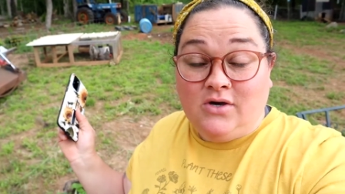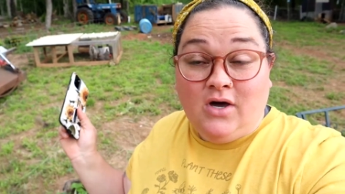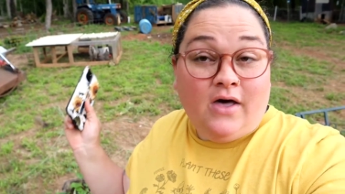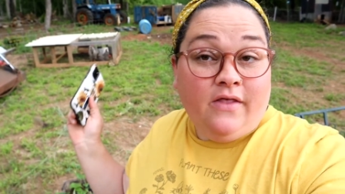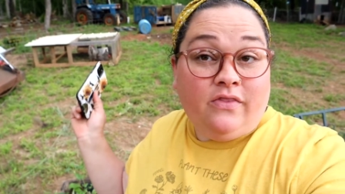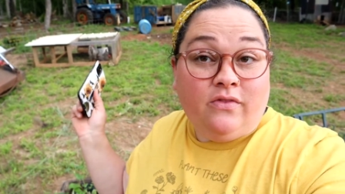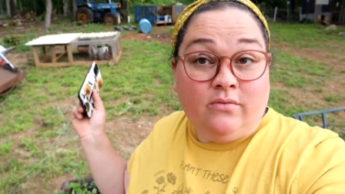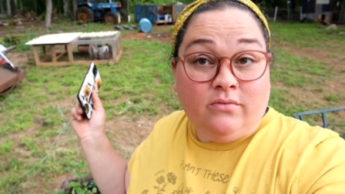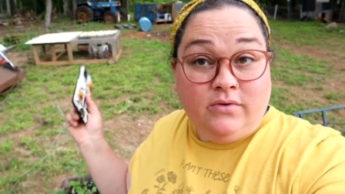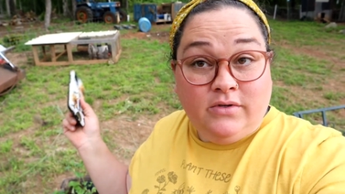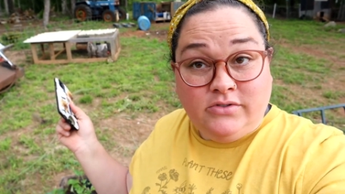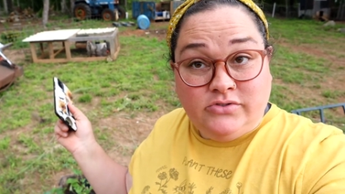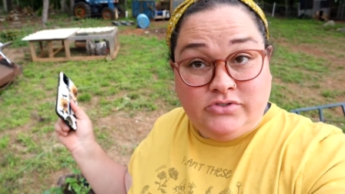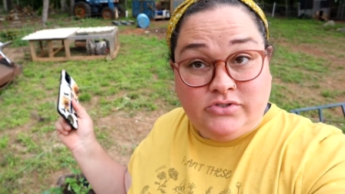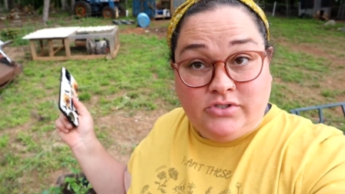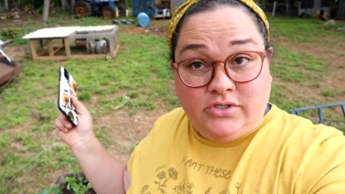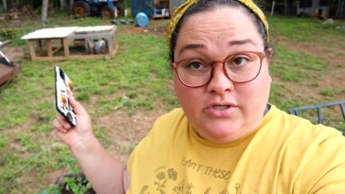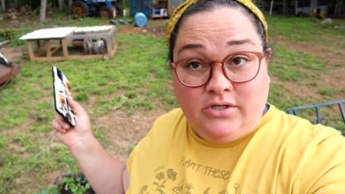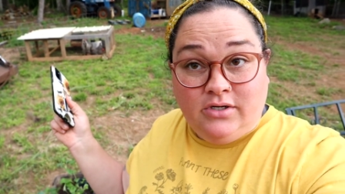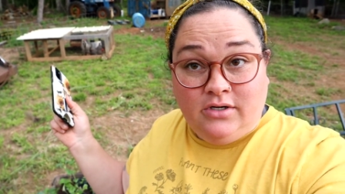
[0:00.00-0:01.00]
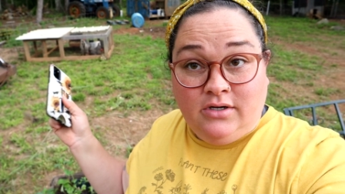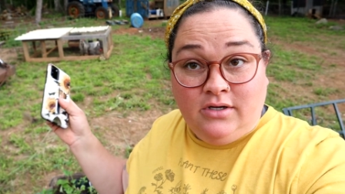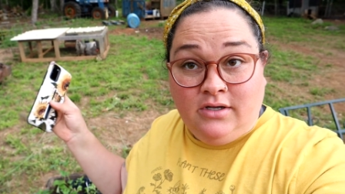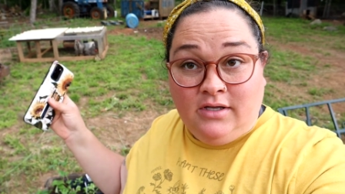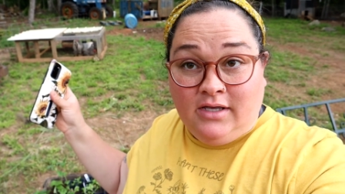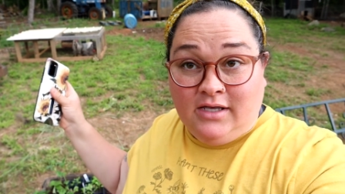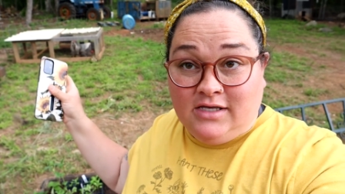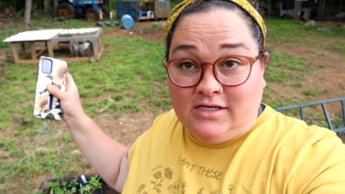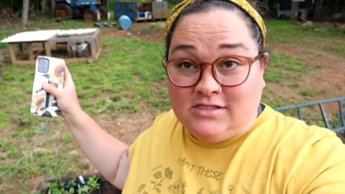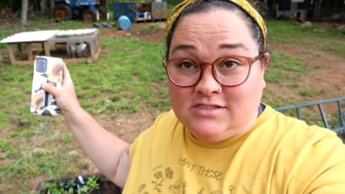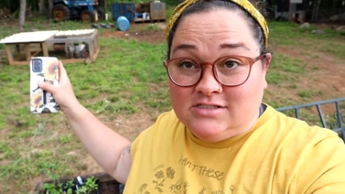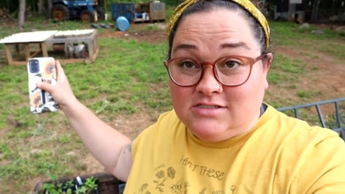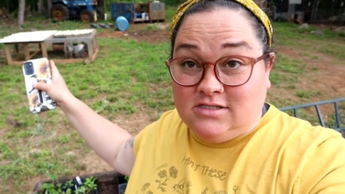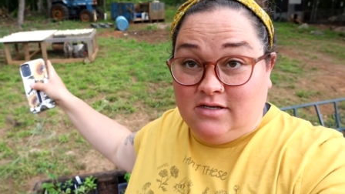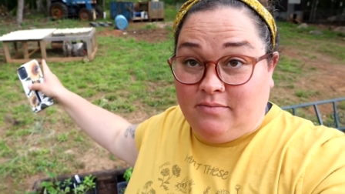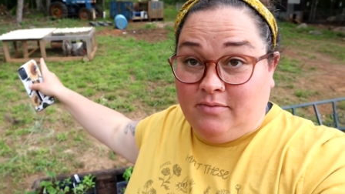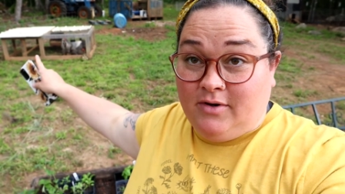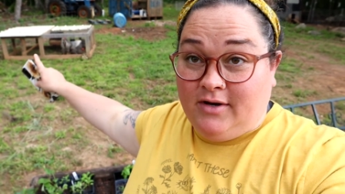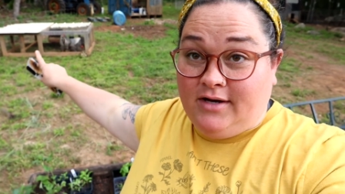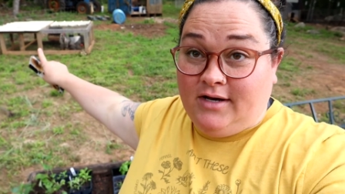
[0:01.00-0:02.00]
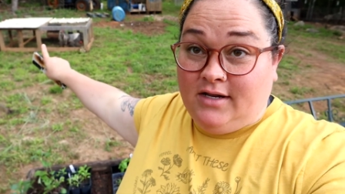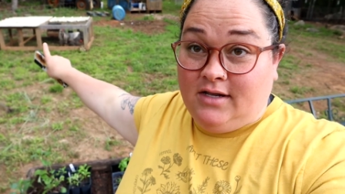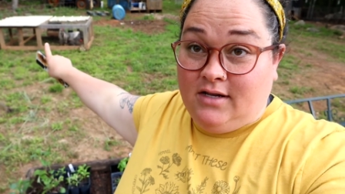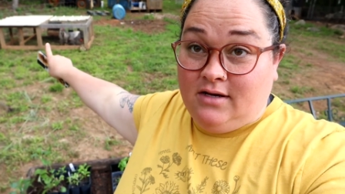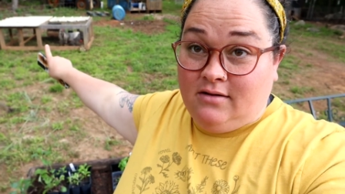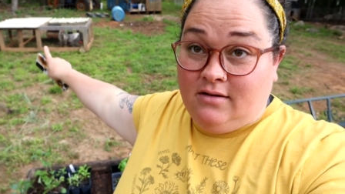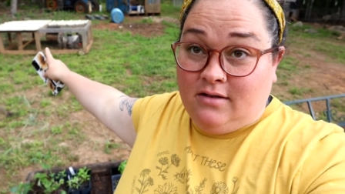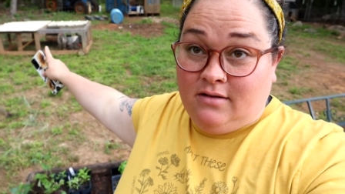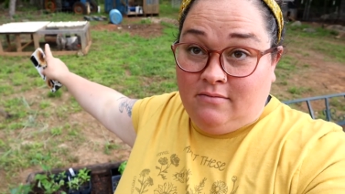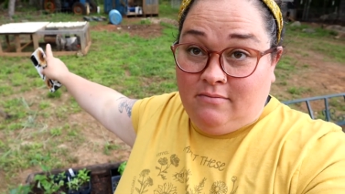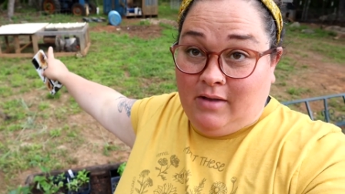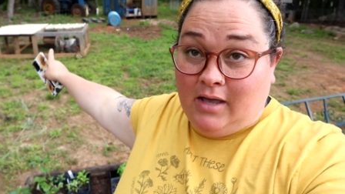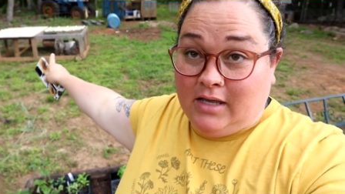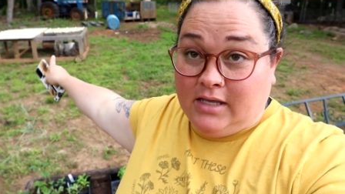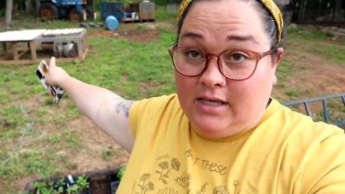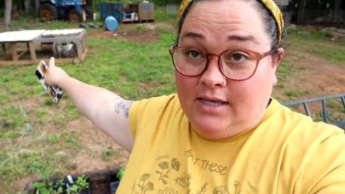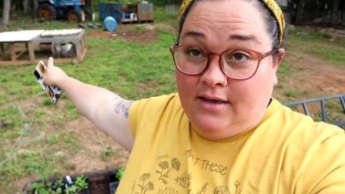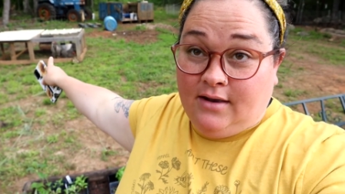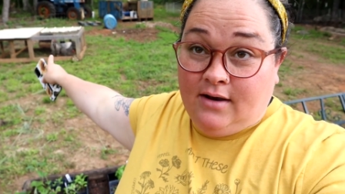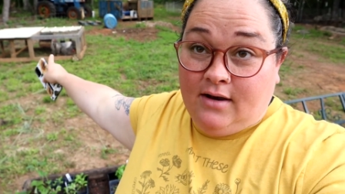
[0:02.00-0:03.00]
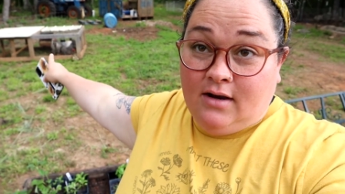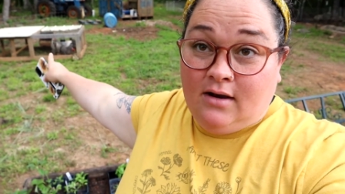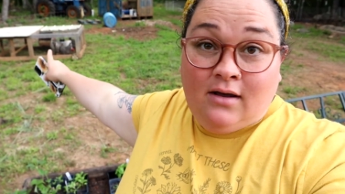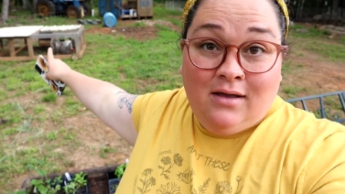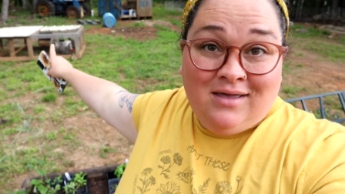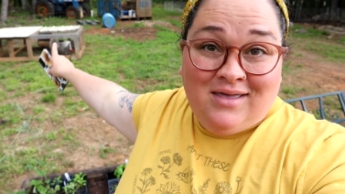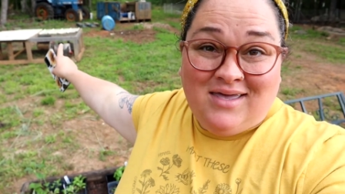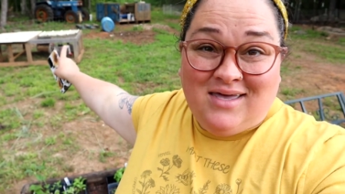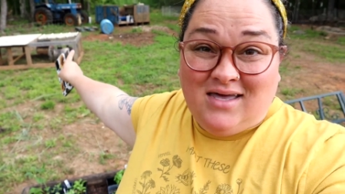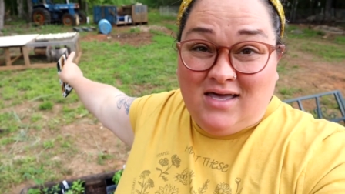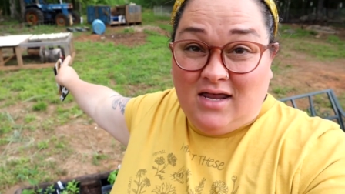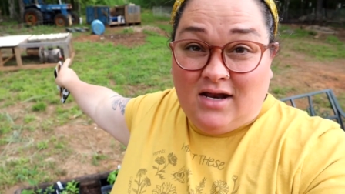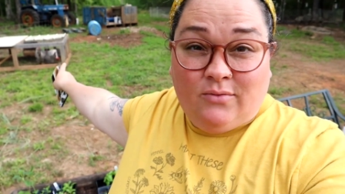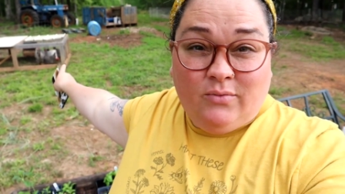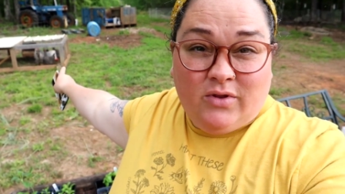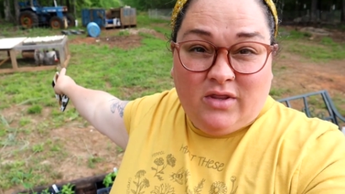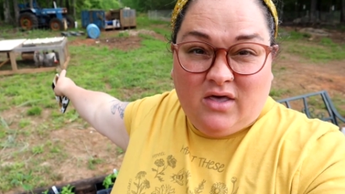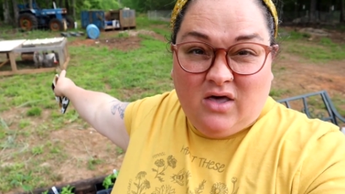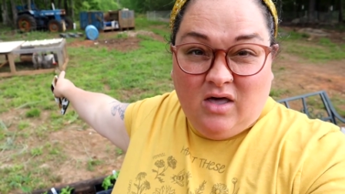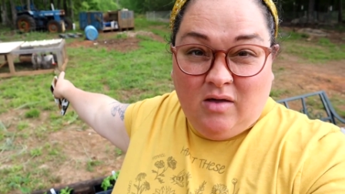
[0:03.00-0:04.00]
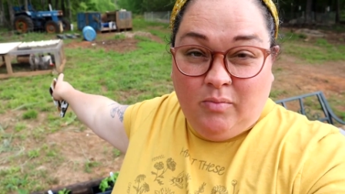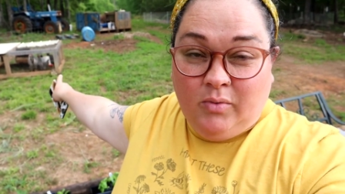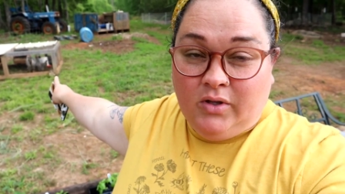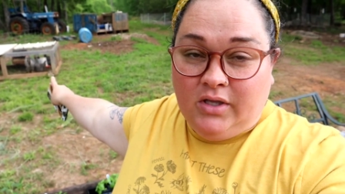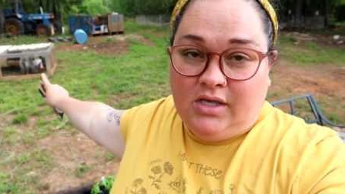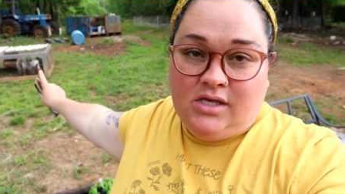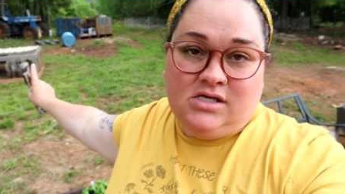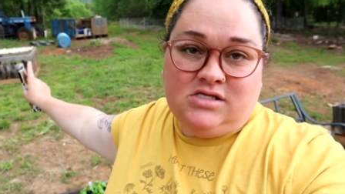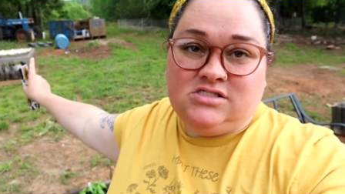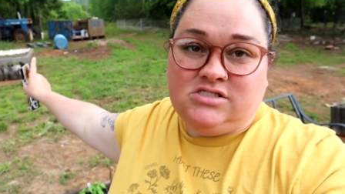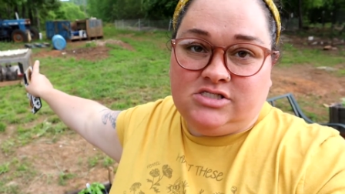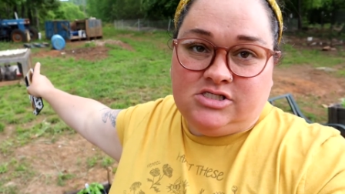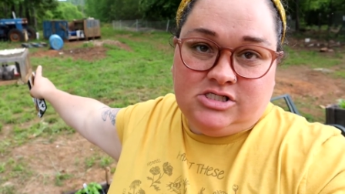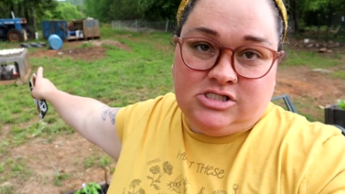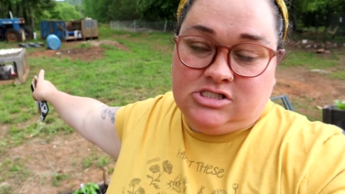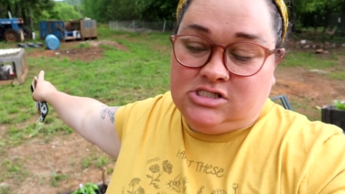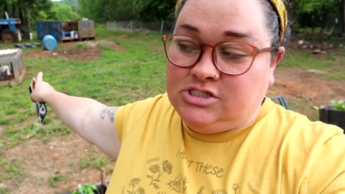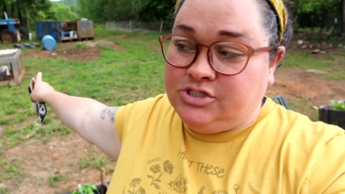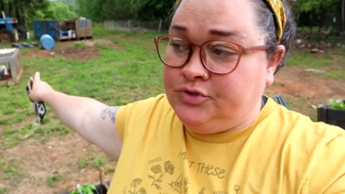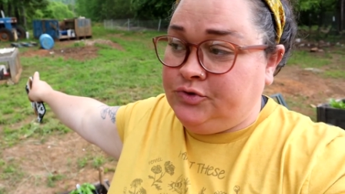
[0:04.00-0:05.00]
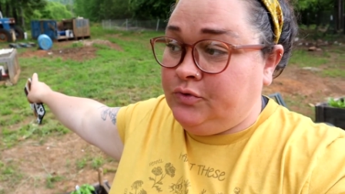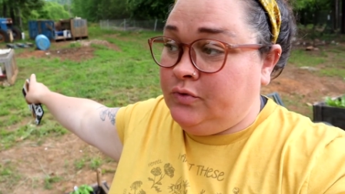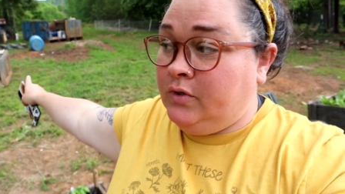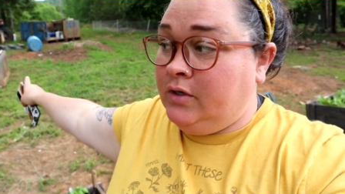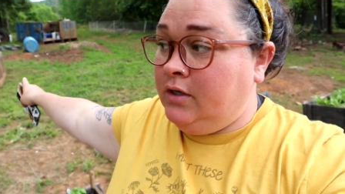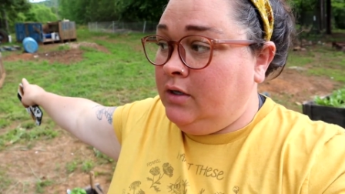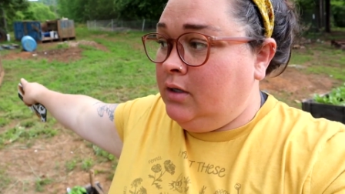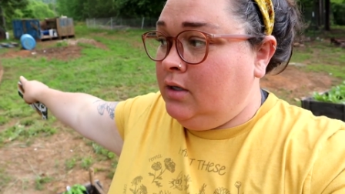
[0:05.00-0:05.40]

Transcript: So I got the rooster. He is separated back here and with a couple hens just to